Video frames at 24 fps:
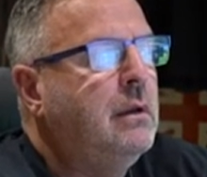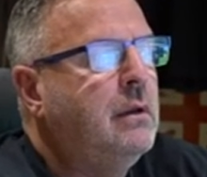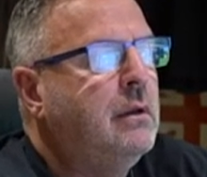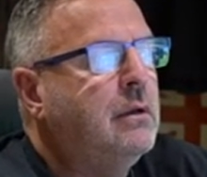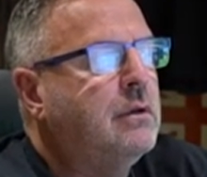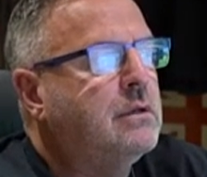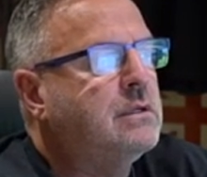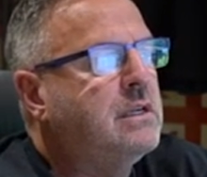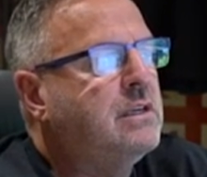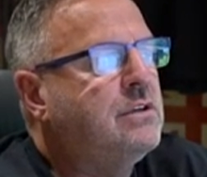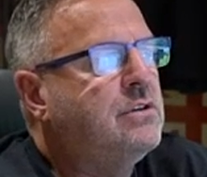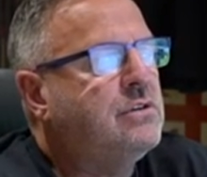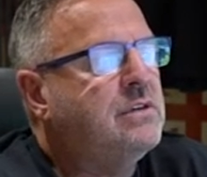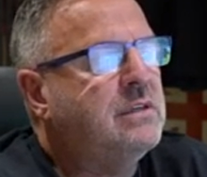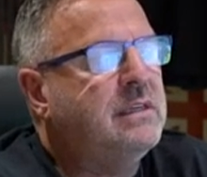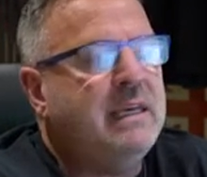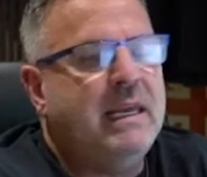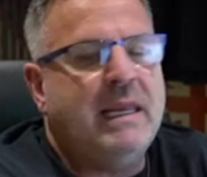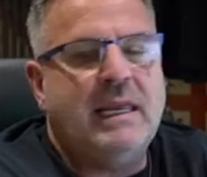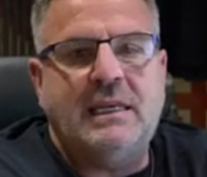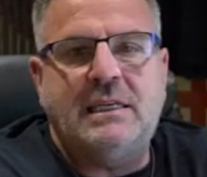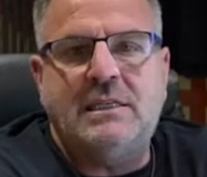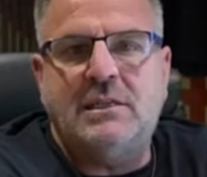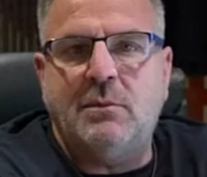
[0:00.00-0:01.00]
because it doesn't
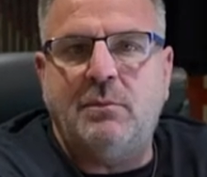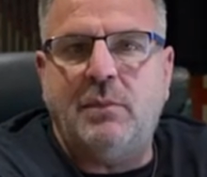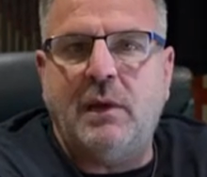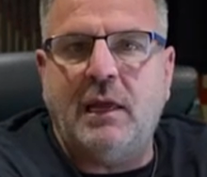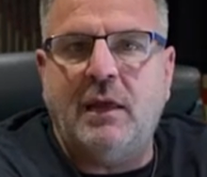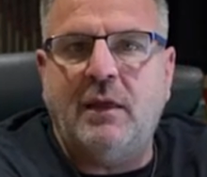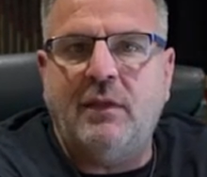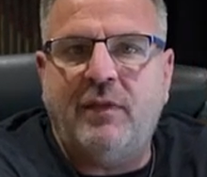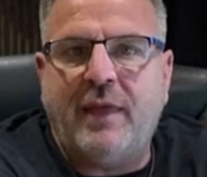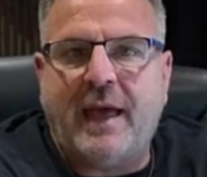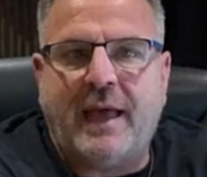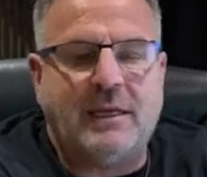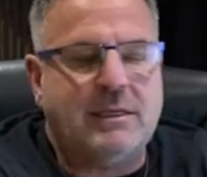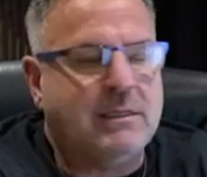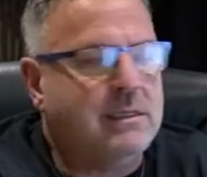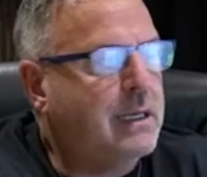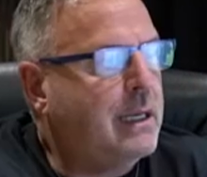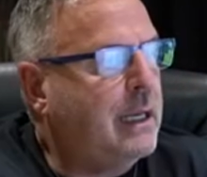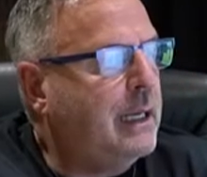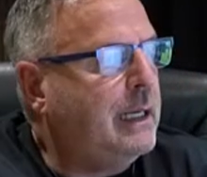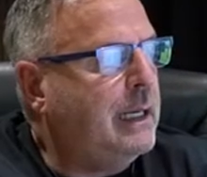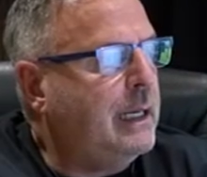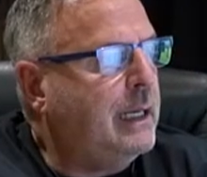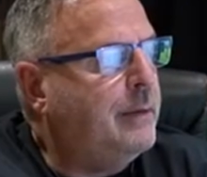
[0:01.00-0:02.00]
need to be that
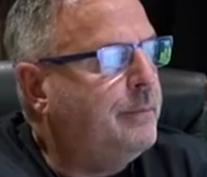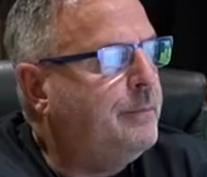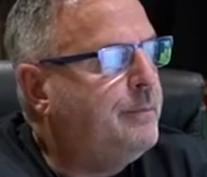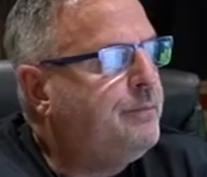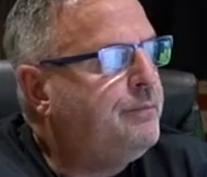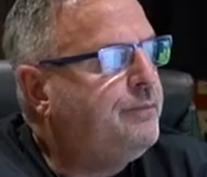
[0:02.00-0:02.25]
skinny.